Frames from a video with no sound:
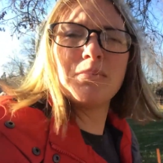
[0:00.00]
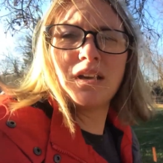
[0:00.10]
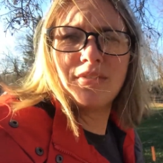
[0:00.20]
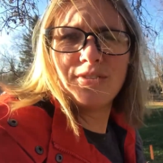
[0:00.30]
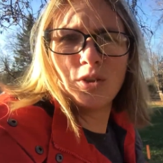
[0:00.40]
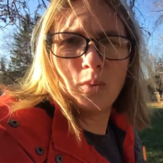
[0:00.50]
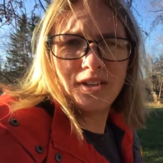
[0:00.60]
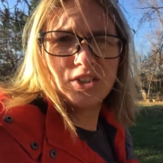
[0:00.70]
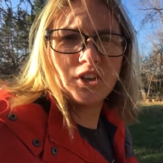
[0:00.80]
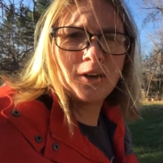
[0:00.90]
there for the
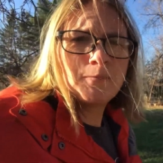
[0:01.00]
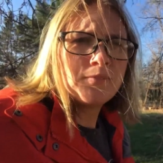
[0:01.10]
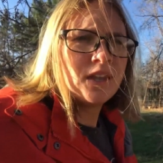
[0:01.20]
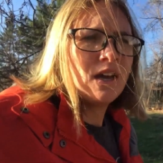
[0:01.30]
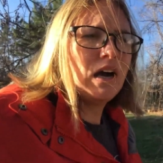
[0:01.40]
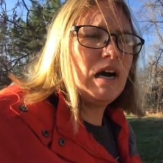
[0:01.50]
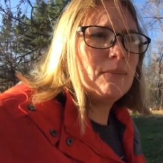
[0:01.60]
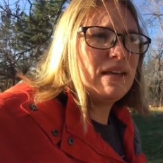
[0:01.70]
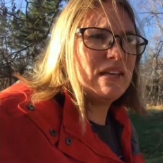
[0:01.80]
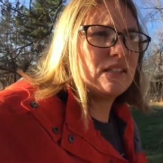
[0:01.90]
winter. Um,
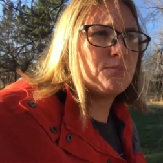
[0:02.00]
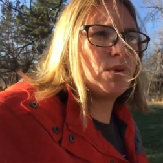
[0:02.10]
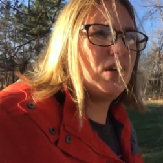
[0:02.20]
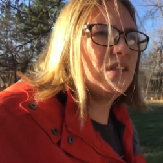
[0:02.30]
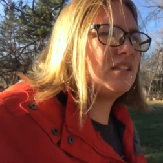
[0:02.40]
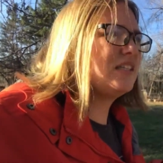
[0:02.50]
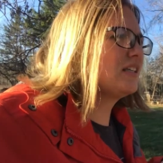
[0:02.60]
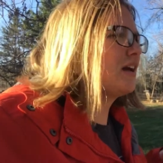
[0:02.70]
it is breeding season